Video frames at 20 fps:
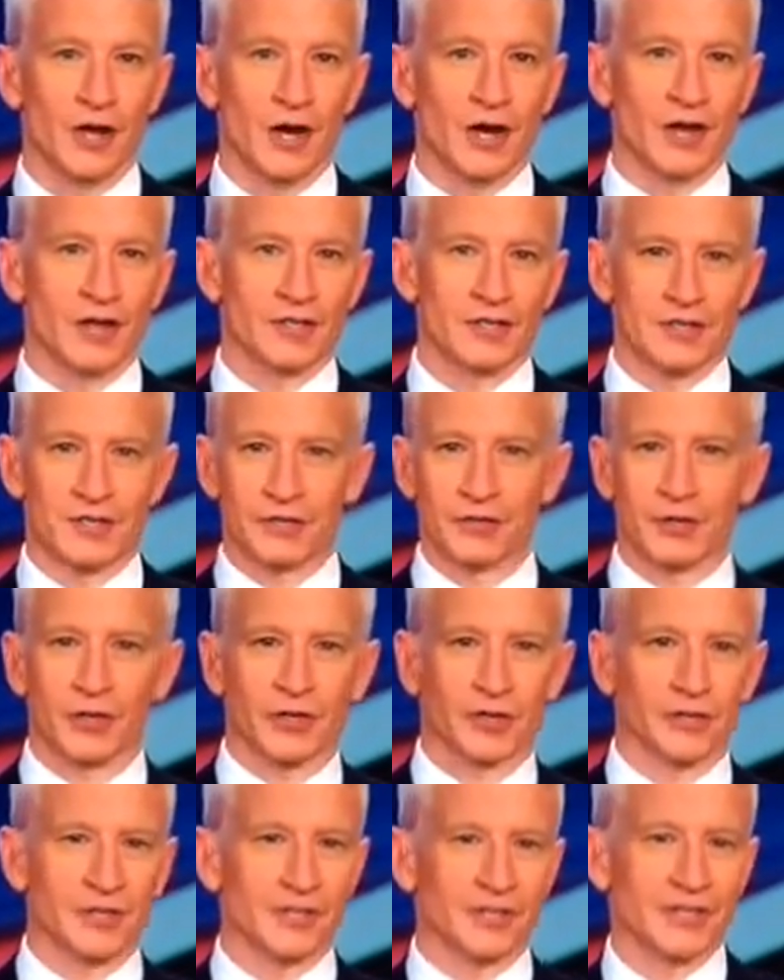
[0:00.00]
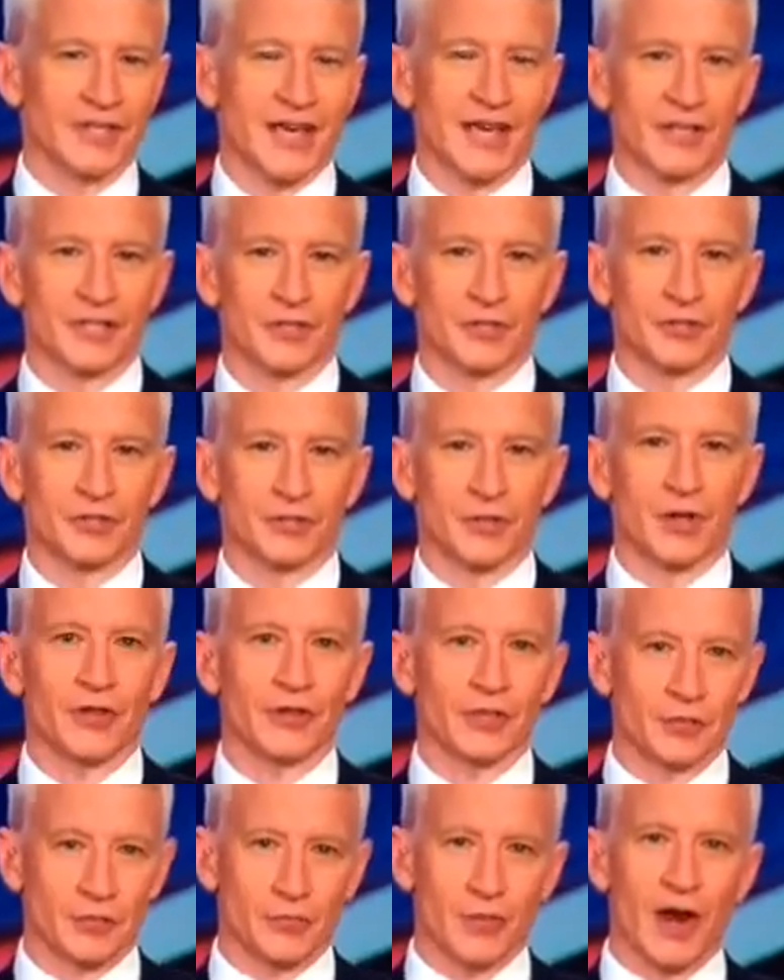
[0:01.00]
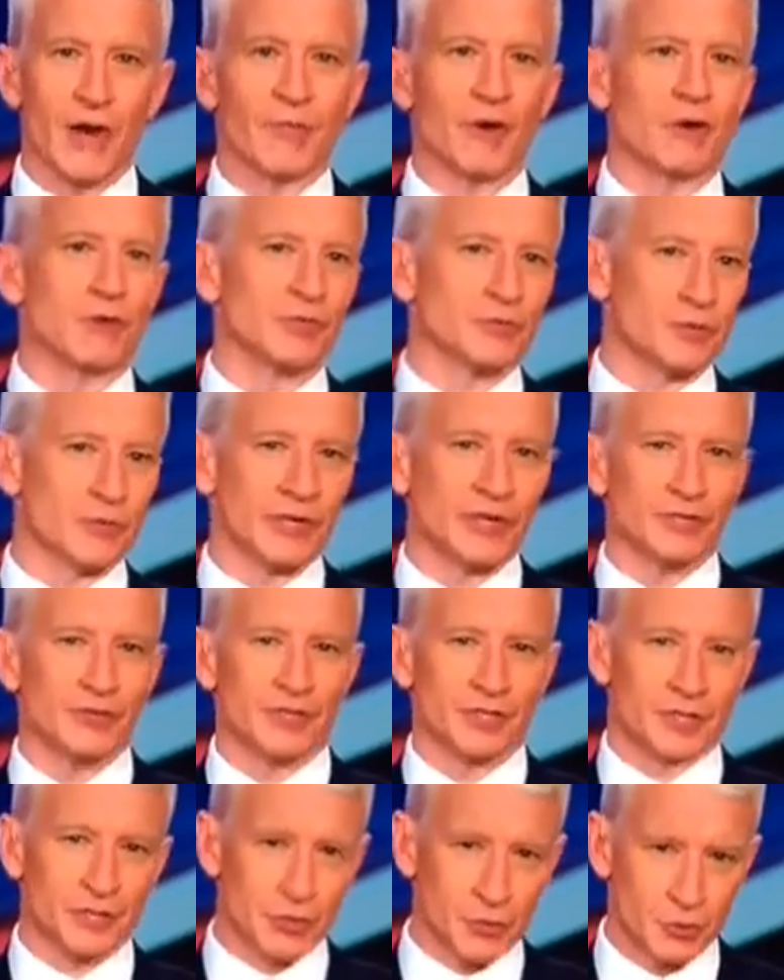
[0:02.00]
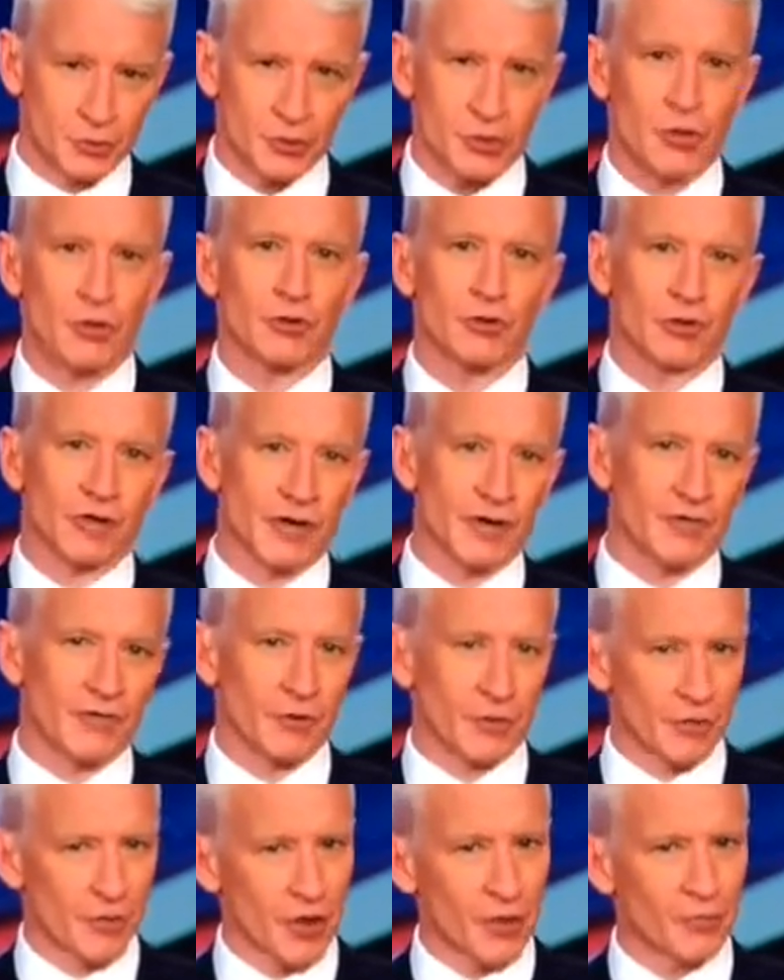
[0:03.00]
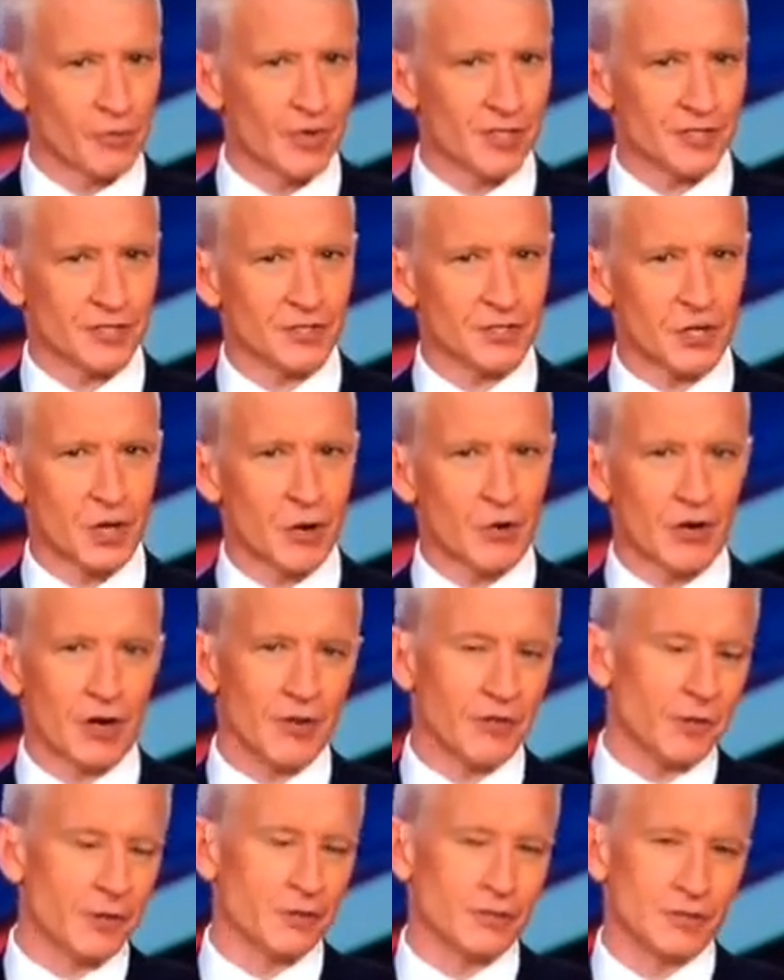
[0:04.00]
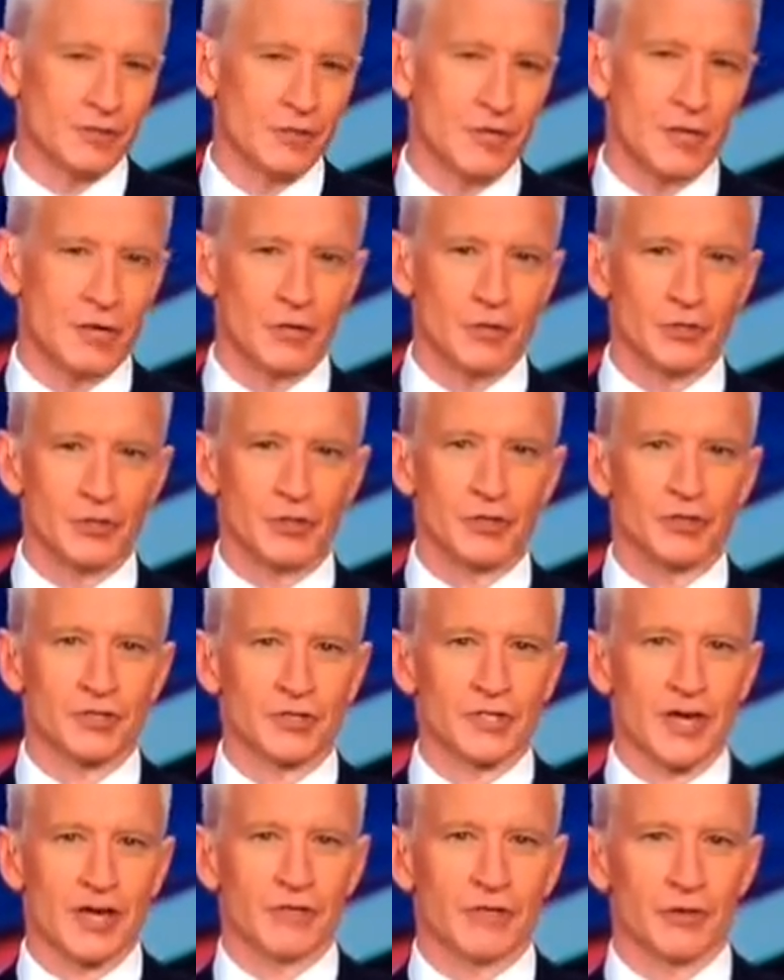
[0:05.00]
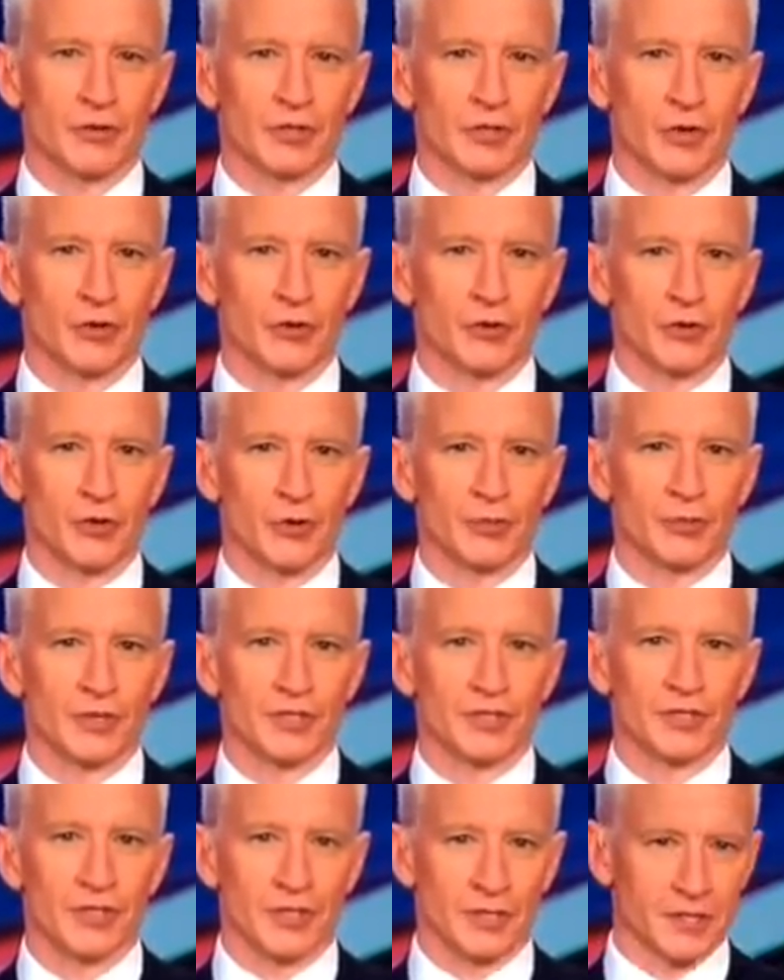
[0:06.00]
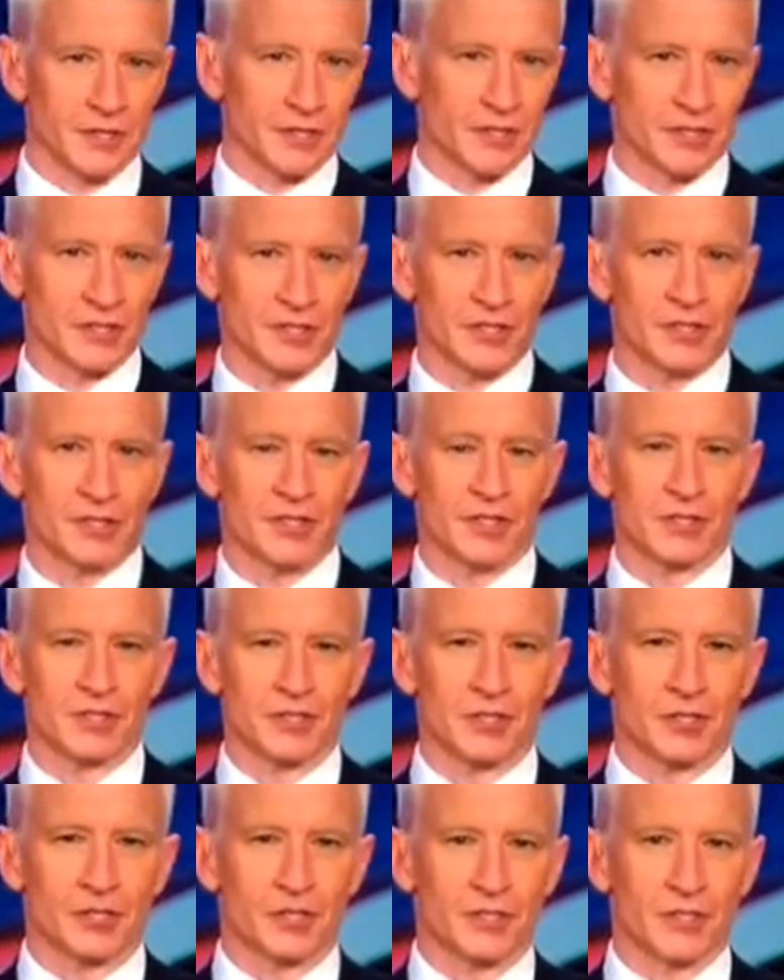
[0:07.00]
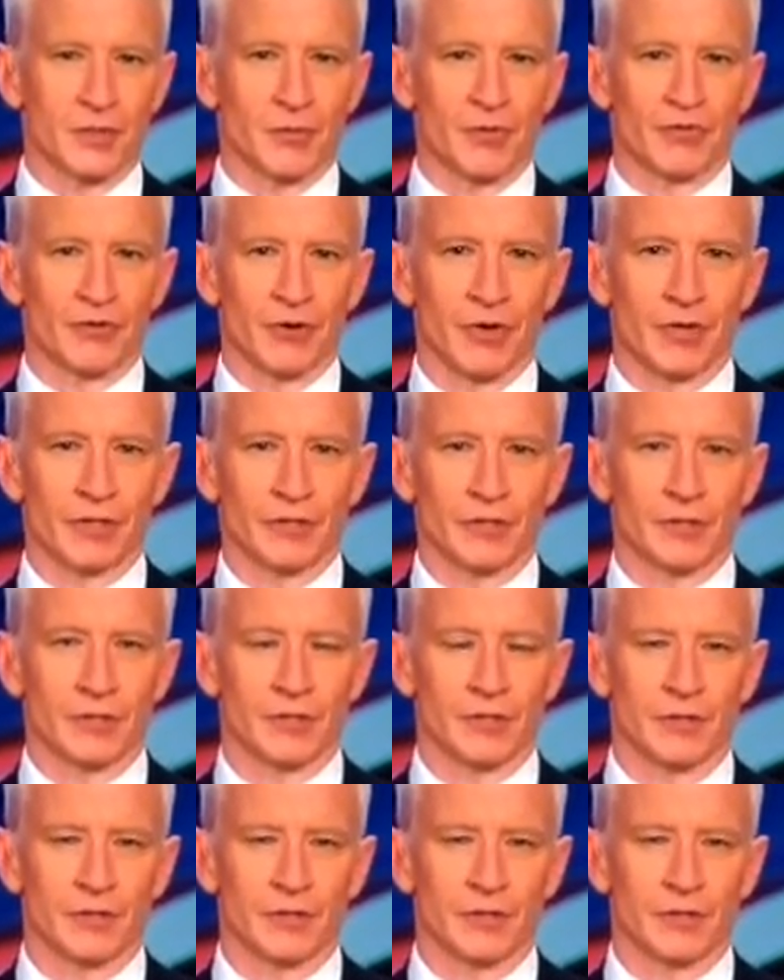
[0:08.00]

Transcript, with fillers: Uh, Secretary Clinton's answer to, I think, to the rabbi was really interesting because you saw her kind of her thought process going. I thought it, you saw a side of her you don't normally see. Let, us listen to just some of her answer.